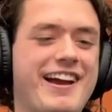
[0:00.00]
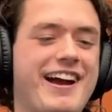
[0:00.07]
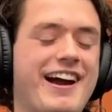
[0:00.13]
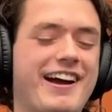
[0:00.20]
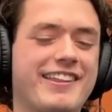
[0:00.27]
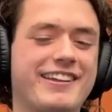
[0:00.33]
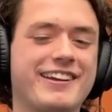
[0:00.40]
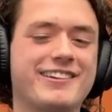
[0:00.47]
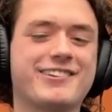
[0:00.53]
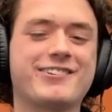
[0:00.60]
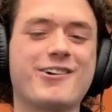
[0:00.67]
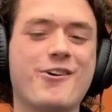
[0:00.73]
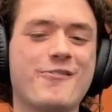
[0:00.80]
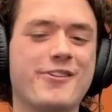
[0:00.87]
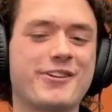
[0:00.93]
I think it's
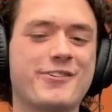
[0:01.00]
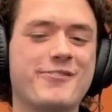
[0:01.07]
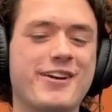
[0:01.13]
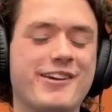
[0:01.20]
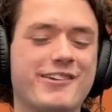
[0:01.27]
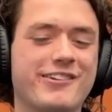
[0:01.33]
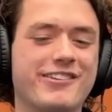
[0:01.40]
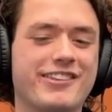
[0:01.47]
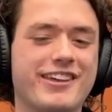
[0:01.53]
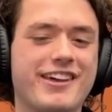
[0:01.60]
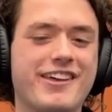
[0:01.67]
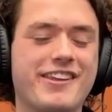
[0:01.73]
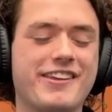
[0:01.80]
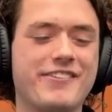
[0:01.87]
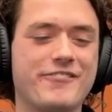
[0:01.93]
so much better
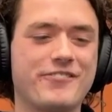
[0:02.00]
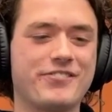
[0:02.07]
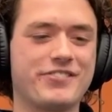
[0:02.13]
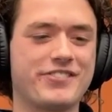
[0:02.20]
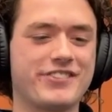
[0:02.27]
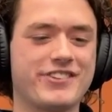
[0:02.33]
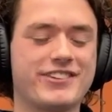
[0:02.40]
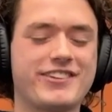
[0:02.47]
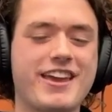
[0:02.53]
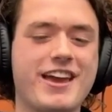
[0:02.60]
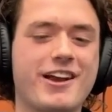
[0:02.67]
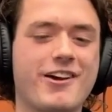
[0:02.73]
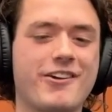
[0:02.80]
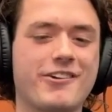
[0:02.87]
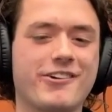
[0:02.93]
than
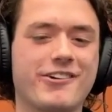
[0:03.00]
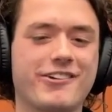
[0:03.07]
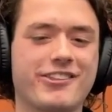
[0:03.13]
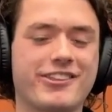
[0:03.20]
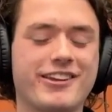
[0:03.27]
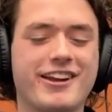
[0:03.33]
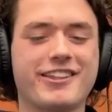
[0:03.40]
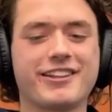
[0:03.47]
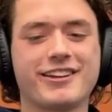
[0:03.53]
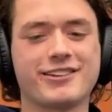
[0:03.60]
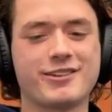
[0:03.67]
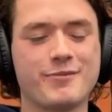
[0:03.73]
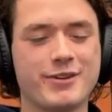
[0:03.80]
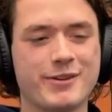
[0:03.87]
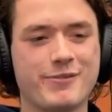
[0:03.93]
staying on Earth, and I think that's
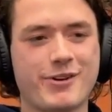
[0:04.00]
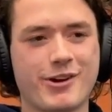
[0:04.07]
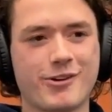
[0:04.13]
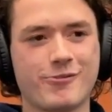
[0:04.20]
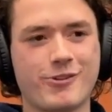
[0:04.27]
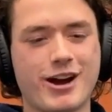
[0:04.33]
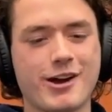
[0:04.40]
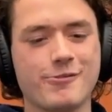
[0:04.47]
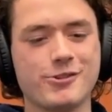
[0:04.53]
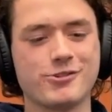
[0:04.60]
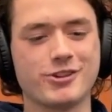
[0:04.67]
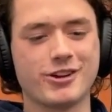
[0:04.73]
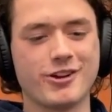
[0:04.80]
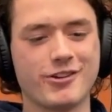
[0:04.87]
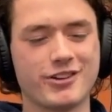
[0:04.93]
a big part of why we
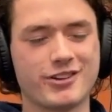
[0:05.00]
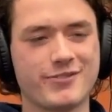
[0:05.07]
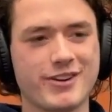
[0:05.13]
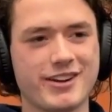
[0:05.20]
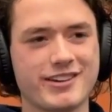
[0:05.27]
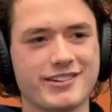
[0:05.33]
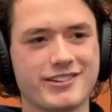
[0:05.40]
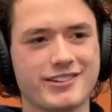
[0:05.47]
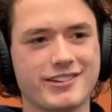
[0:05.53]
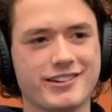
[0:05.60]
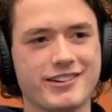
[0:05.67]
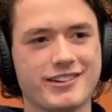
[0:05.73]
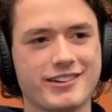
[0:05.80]
should go to space.